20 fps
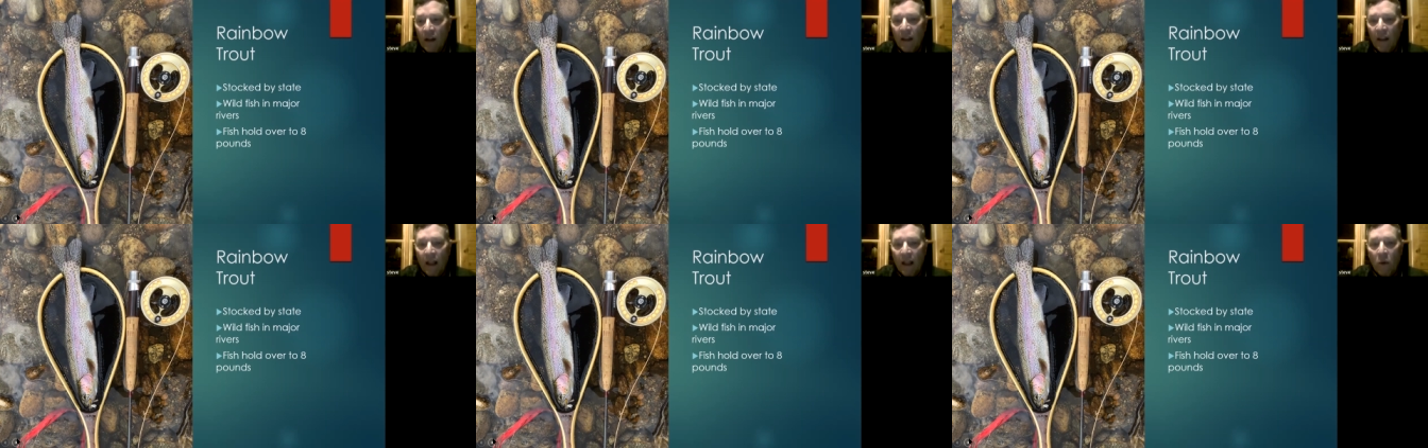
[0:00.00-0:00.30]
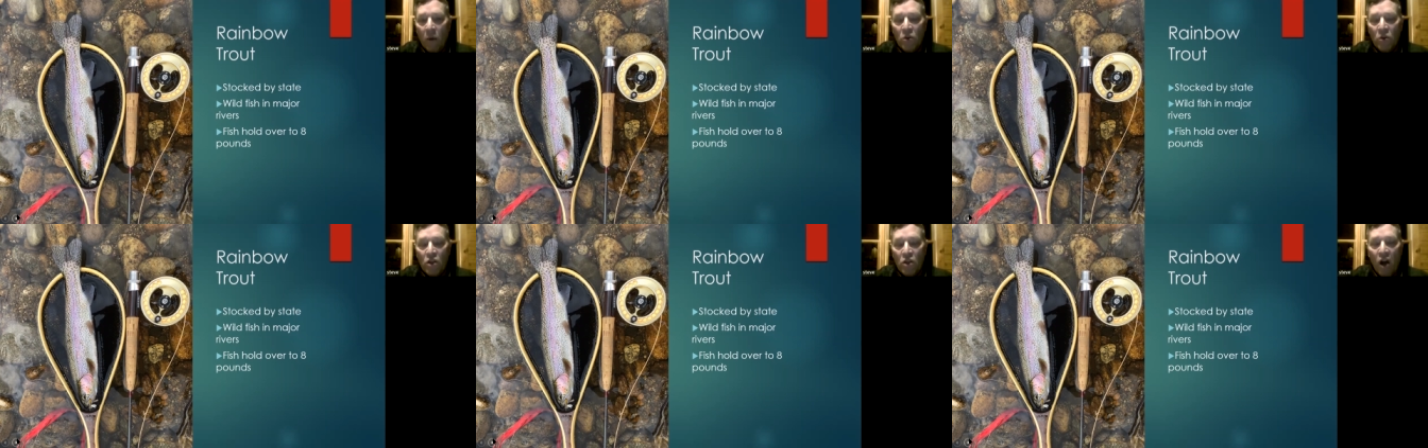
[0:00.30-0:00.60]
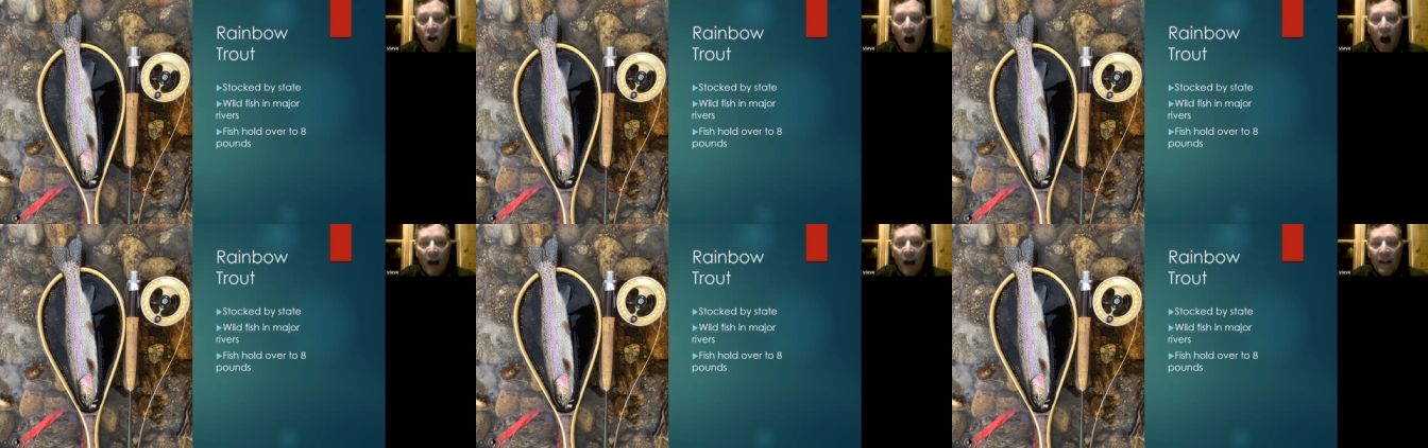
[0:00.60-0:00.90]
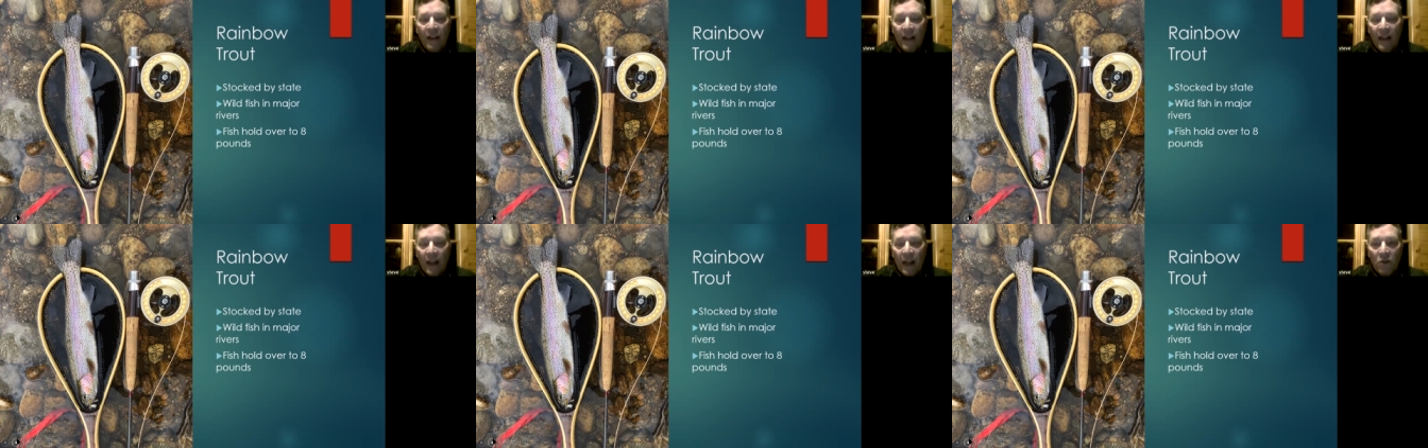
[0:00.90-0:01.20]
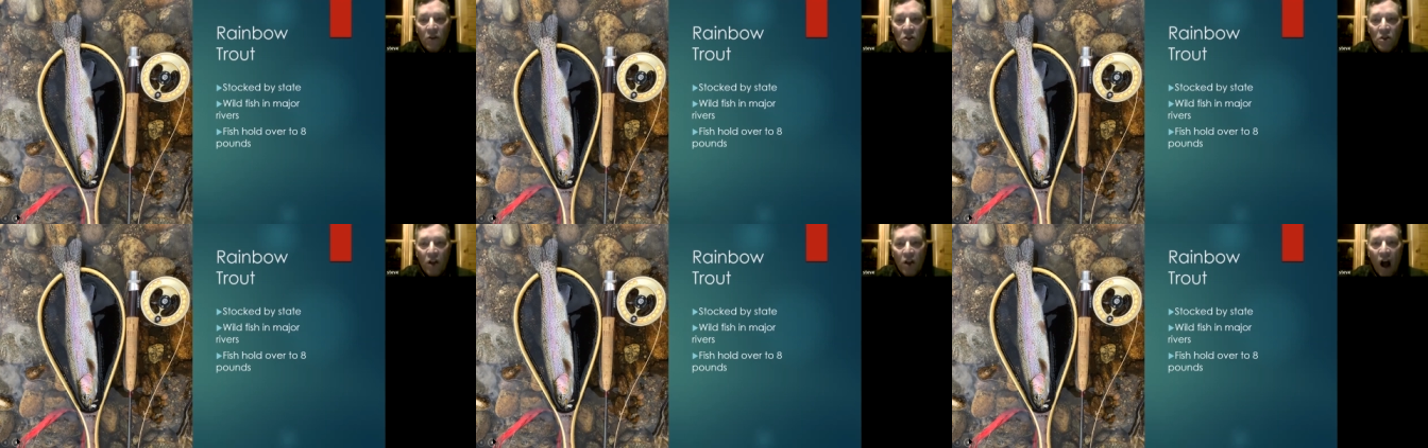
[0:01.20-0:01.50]
that was caught in the
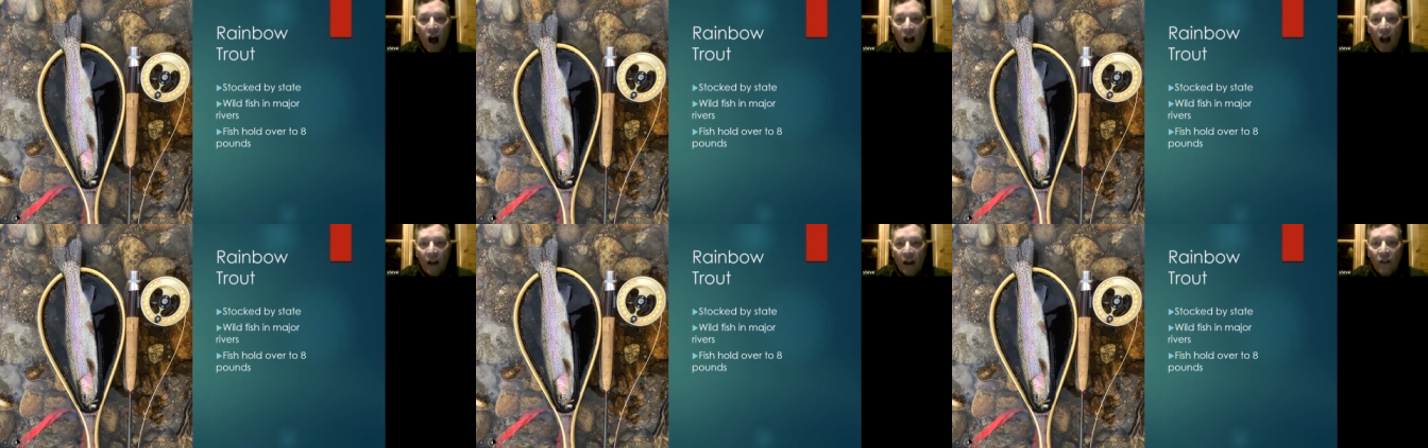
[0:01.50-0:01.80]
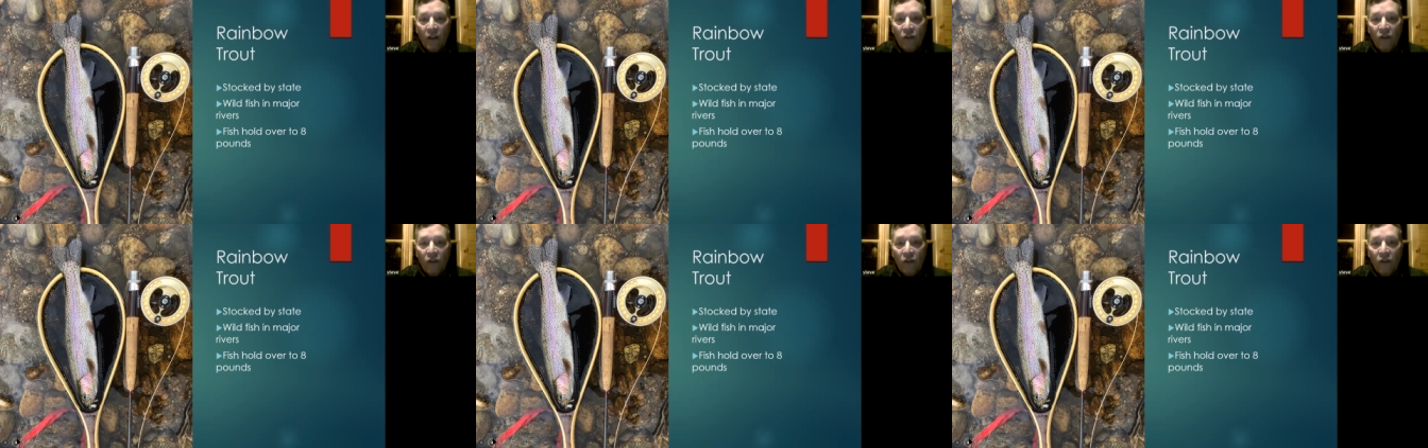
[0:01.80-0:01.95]
Androscoggin.